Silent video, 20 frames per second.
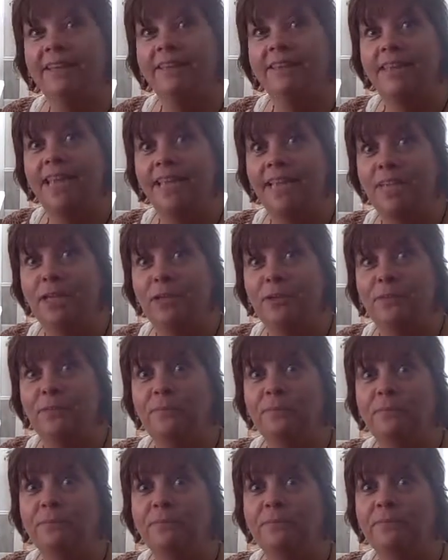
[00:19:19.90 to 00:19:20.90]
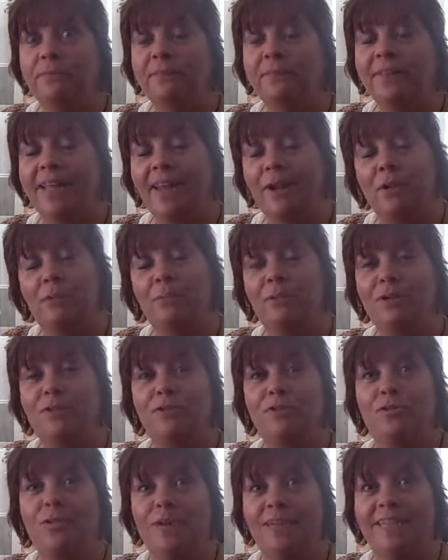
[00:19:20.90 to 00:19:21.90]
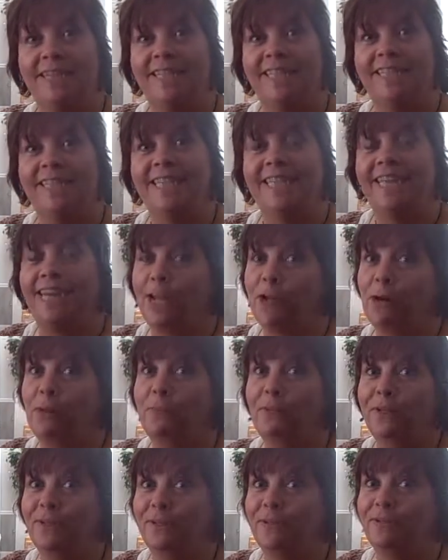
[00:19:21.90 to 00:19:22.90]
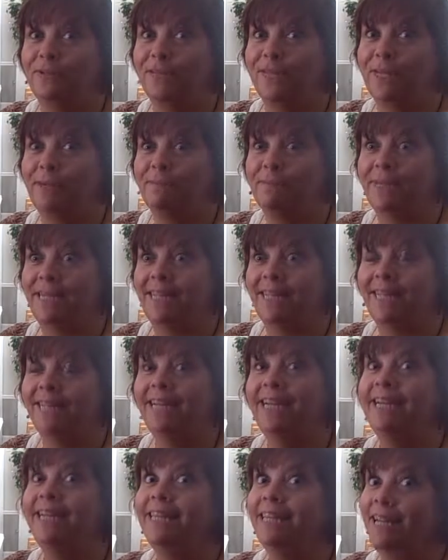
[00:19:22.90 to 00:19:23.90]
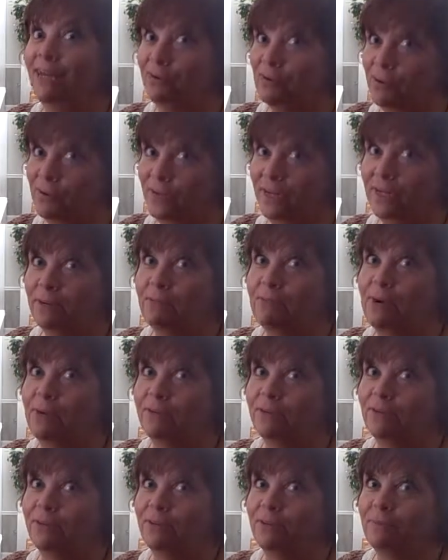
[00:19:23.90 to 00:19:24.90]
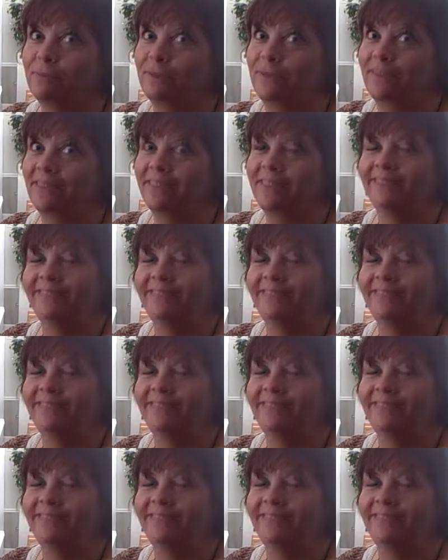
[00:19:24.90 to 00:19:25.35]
Thank you. I hope you enjoyed this, and I hope you learned something. Now go get a poetry book.